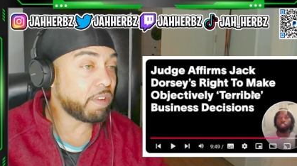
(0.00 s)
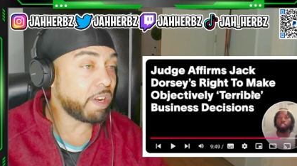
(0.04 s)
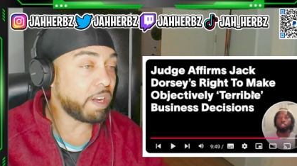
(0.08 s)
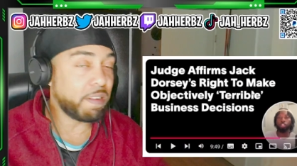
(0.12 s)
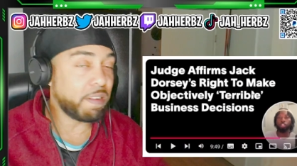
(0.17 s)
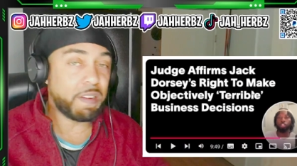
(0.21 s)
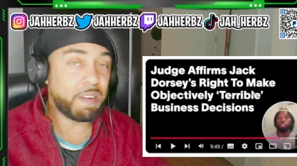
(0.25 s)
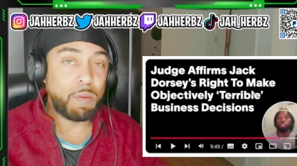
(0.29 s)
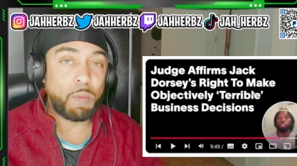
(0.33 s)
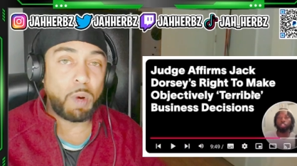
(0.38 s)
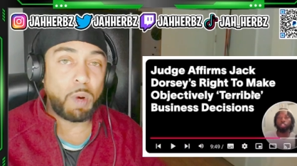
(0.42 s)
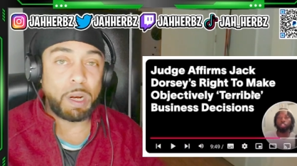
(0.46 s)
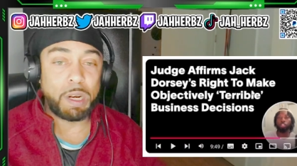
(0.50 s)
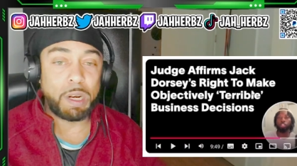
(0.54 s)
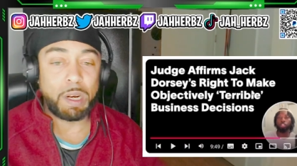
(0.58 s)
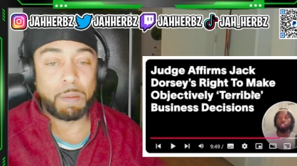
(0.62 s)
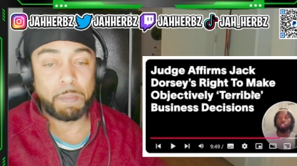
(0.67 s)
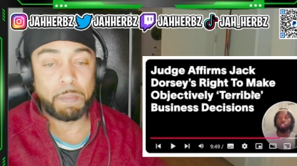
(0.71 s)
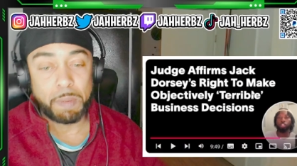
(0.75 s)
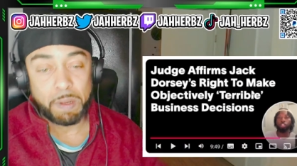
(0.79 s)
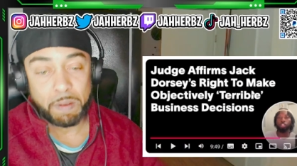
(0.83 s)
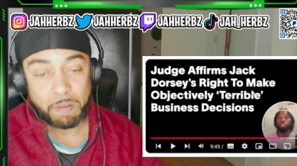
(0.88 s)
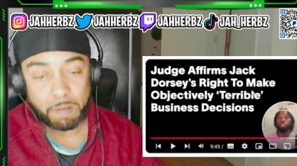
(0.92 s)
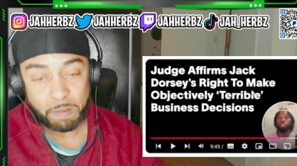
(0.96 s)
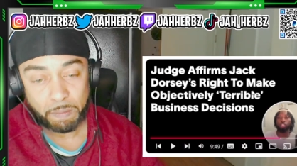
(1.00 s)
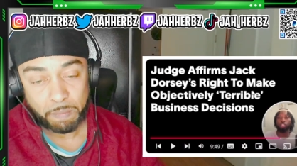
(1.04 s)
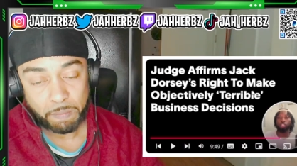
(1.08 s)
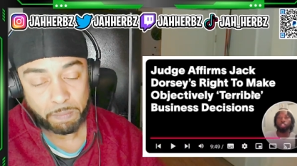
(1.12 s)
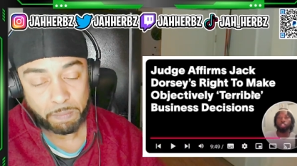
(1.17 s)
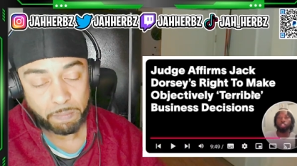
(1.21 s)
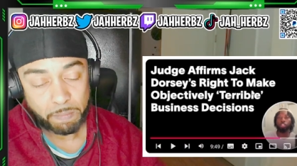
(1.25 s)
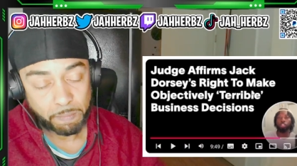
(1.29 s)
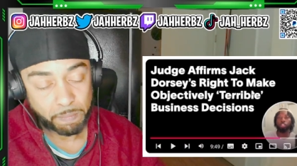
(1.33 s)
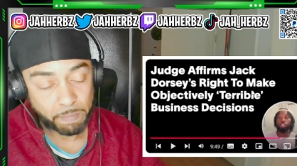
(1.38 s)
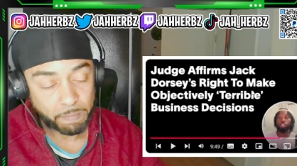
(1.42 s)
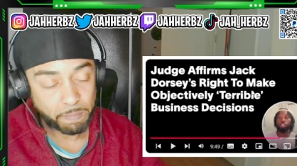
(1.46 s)
Z, what numbers?
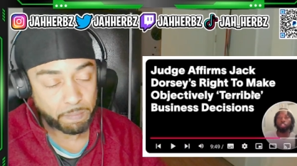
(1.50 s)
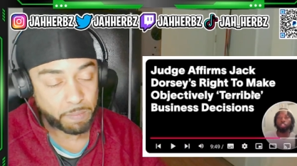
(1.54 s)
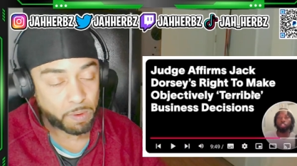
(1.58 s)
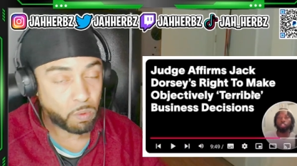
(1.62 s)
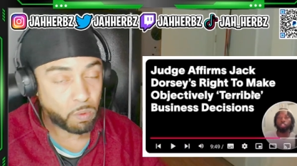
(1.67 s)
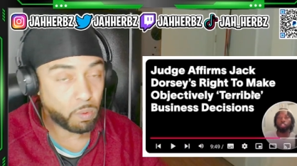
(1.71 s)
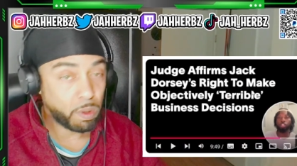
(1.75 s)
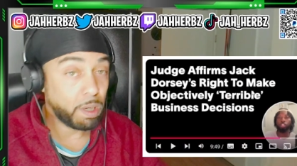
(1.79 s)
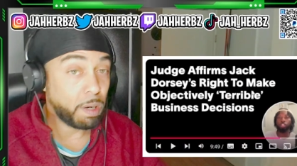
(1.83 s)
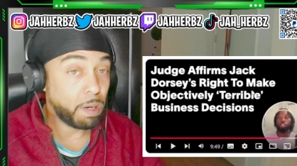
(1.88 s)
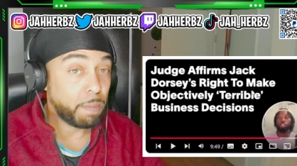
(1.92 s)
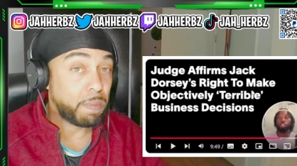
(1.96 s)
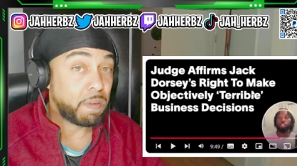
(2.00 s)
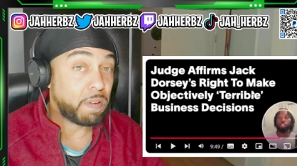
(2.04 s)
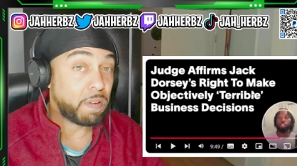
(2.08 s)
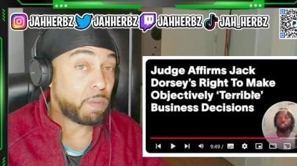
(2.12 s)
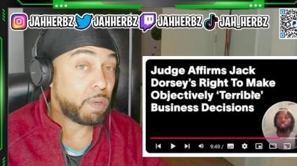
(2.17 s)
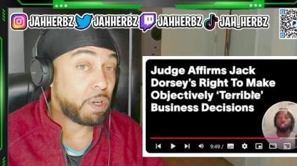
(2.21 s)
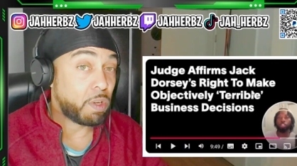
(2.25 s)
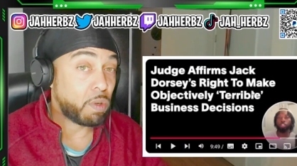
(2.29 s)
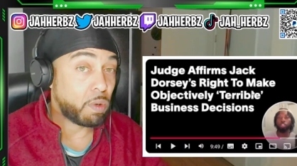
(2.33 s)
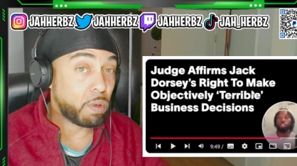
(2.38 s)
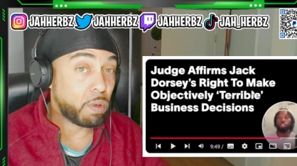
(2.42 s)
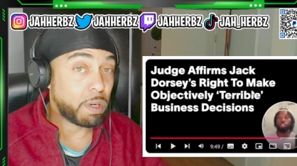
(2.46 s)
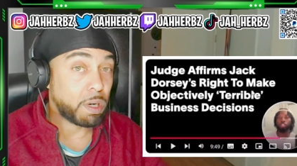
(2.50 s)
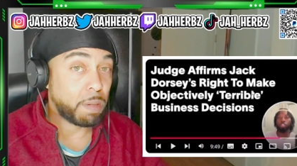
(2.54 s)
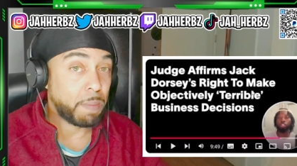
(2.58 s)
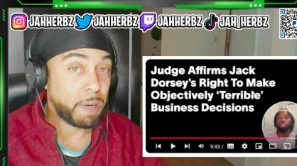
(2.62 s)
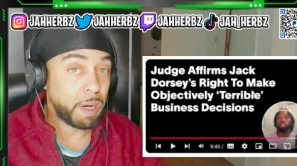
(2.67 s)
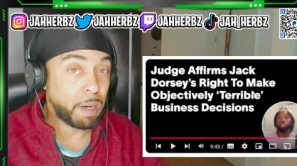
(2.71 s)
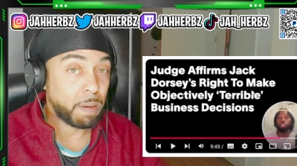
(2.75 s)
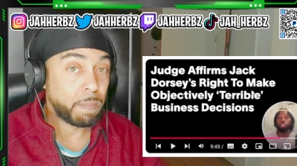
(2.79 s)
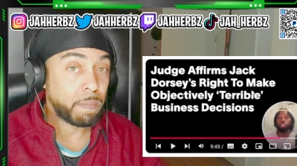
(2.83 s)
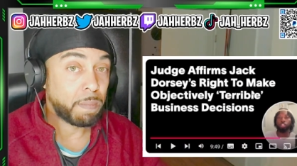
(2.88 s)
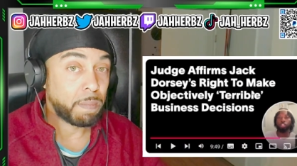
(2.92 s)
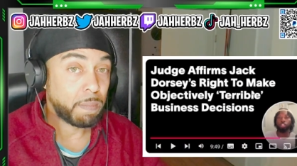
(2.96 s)
What numbers are we talking
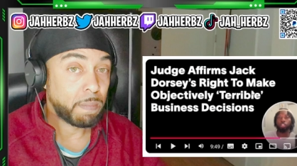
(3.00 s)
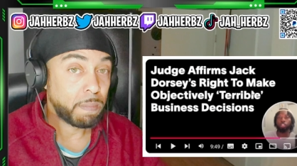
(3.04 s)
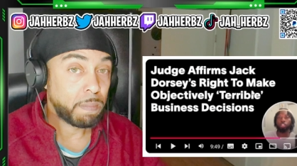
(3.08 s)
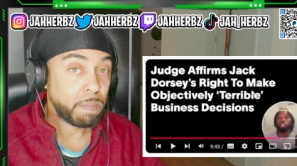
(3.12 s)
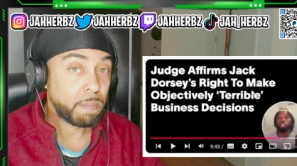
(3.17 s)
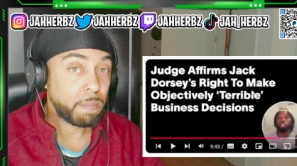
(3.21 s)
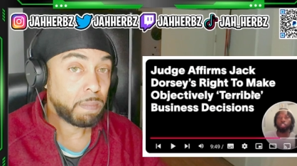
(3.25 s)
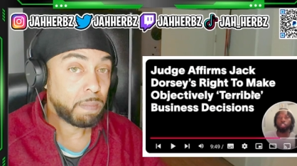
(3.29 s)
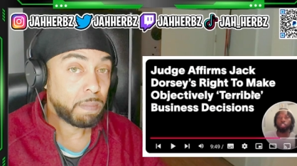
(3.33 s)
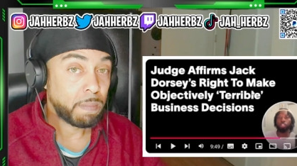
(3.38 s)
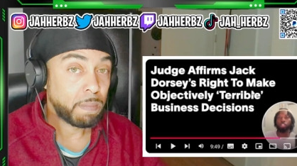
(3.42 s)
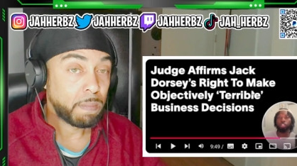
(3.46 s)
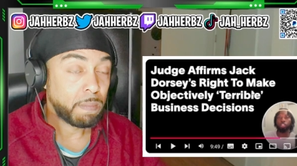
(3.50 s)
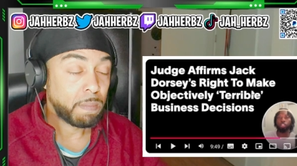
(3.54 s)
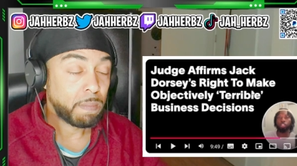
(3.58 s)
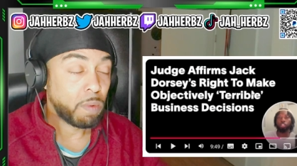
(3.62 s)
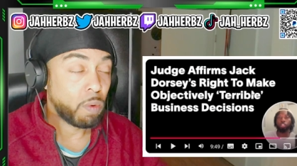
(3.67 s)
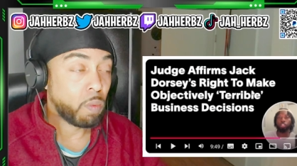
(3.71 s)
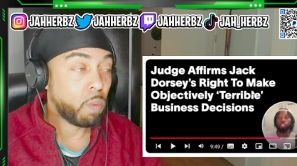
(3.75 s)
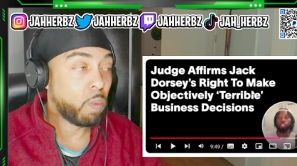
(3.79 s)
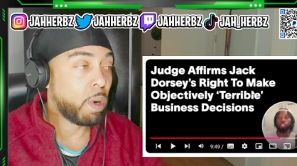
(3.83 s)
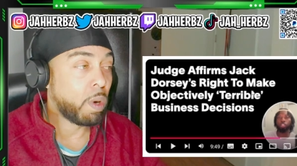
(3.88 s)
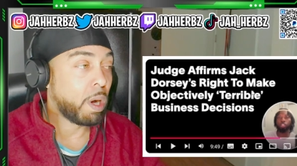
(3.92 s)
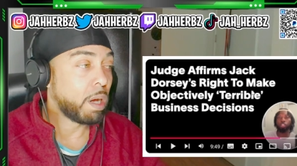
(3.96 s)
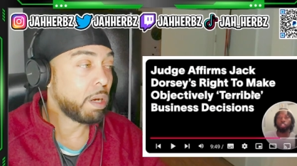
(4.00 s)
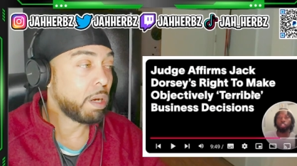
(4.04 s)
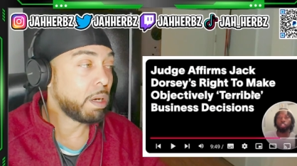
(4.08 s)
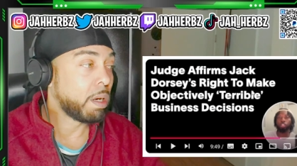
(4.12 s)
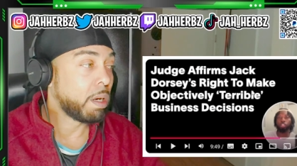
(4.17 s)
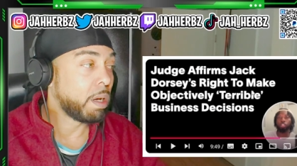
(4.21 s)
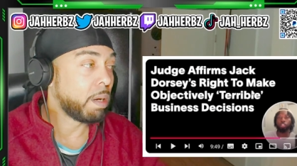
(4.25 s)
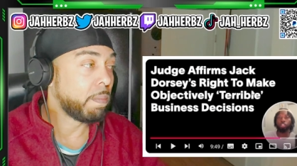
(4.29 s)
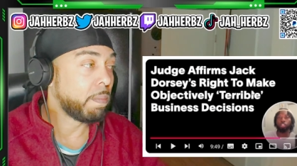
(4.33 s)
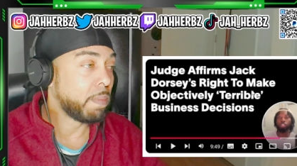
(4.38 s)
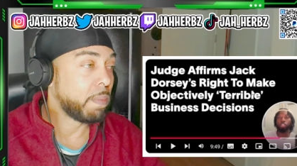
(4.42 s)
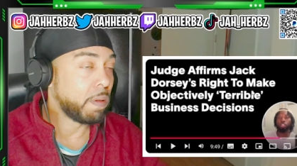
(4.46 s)
about? What
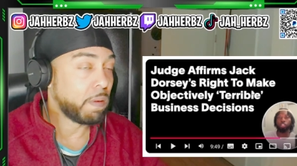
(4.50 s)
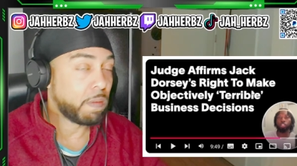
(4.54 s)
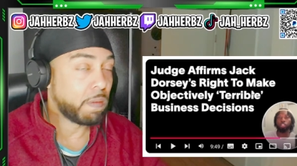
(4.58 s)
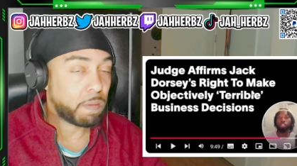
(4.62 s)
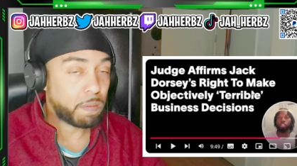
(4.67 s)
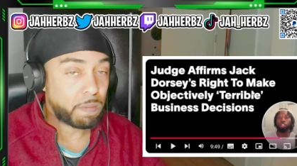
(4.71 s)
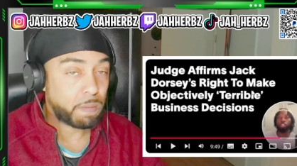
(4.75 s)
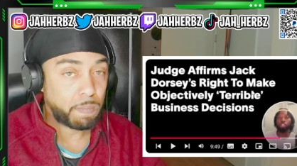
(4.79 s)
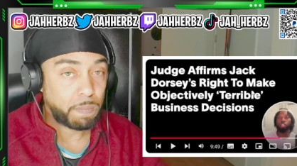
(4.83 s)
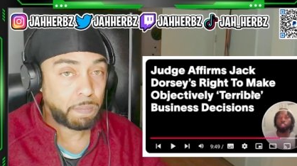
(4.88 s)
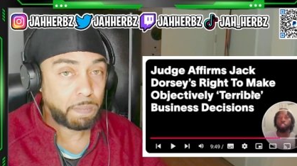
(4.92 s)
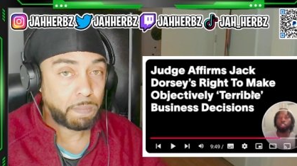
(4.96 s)
numbers?